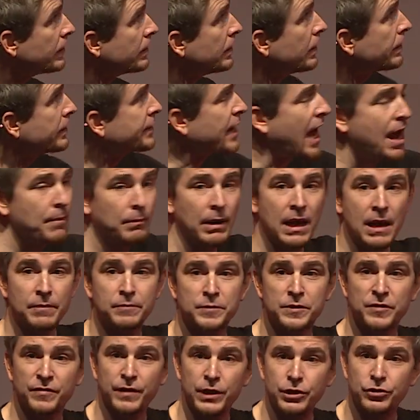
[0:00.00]
The
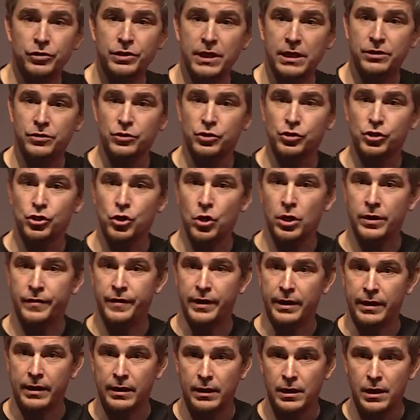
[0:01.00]
time-lapse video that you saw
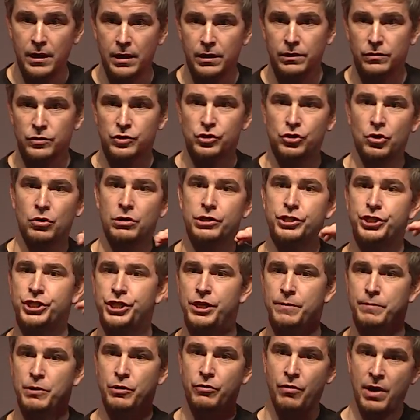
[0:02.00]
there, you saw a
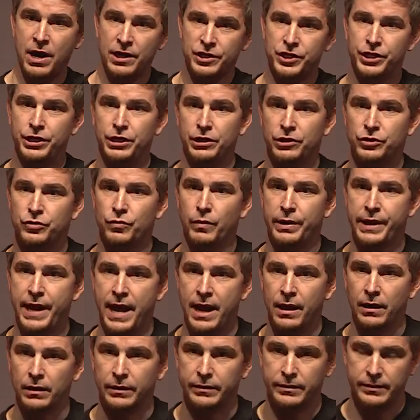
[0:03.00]
ship crashing into an
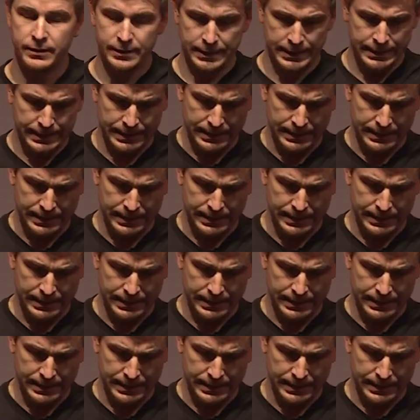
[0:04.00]
island,